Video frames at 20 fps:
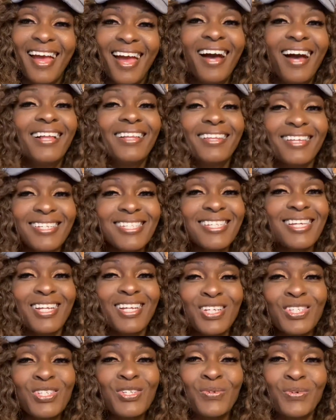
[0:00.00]
Let's get
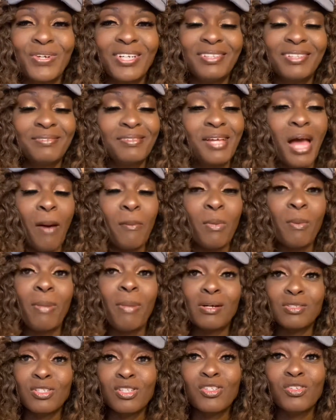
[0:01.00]
into it. I'm
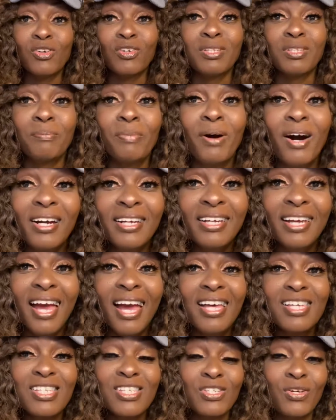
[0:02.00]
about to start the
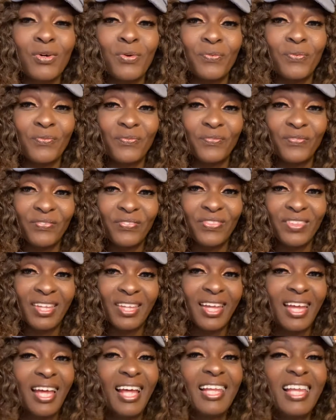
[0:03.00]
podcast, so
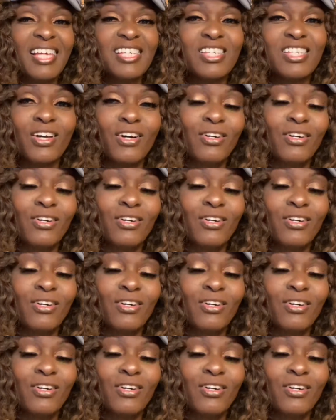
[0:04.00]
let's go.